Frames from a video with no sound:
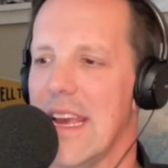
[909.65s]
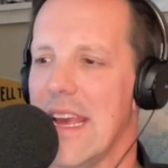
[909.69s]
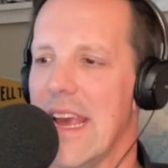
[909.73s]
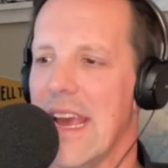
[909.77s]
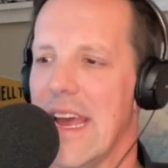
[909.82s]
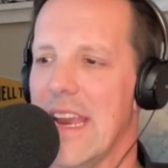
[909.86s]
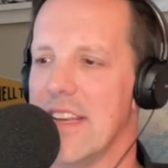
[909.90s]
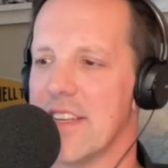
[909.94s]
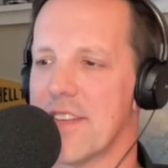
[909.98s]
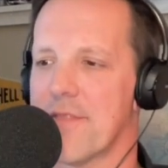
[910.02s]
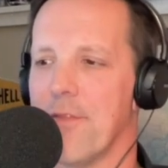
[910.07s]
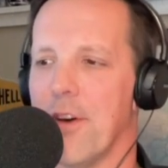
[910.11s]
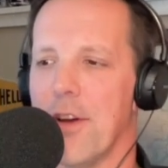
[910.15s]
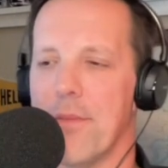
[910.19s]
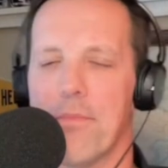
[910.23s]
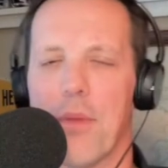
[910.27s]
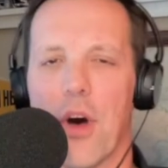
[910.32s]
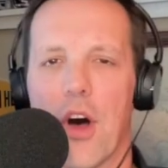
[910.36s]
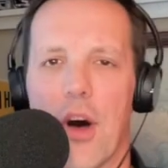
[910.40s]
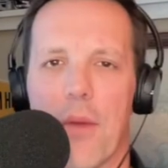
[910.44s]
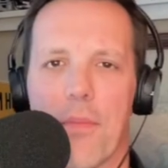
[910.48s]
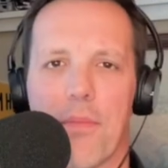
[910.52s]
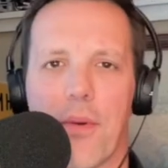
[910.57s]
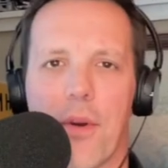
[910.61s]
and his
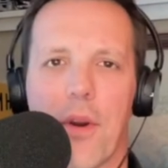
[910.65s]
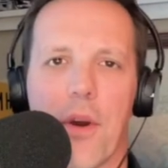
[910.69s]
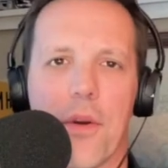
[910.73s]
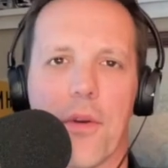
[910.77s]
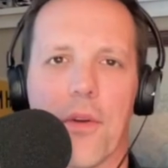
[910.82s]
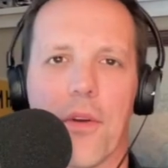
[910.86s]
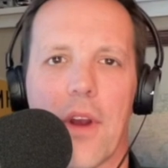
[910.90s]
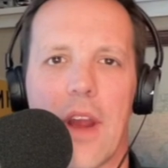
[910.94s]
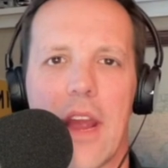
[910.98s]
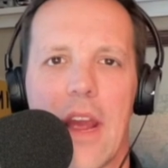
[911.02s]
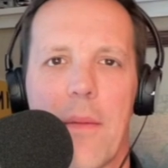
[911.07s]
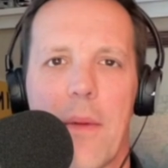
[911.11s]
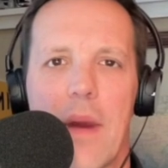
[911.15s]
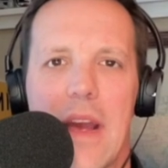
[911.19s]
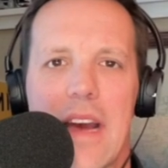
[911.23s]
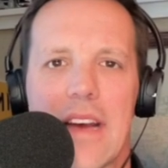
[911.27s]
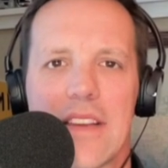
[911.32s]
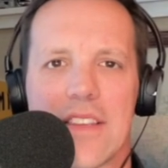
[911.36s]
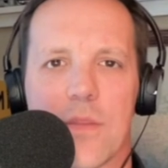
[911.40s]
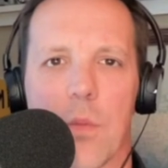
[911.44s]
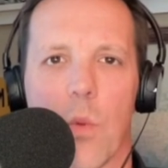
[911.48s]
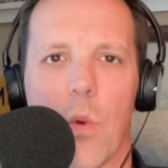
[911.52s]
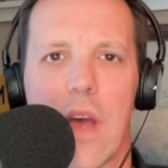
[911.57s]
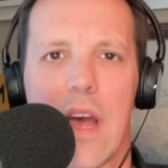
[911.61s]
football program
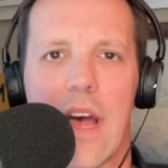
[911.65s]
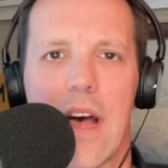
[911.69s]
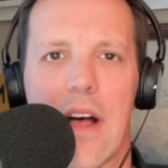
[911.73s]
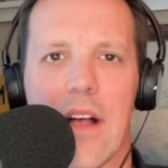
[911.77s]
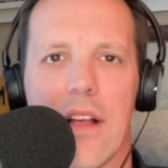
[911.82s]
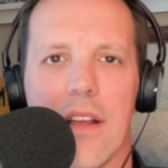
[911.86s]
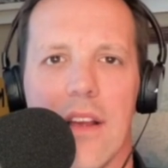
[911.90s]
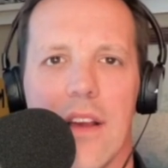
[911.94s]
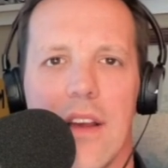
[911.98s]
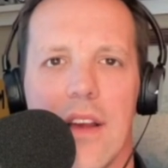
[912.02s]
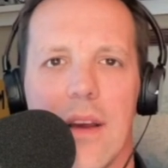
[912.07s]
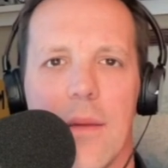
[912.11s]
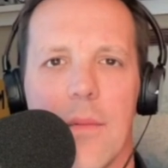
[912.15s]
as well.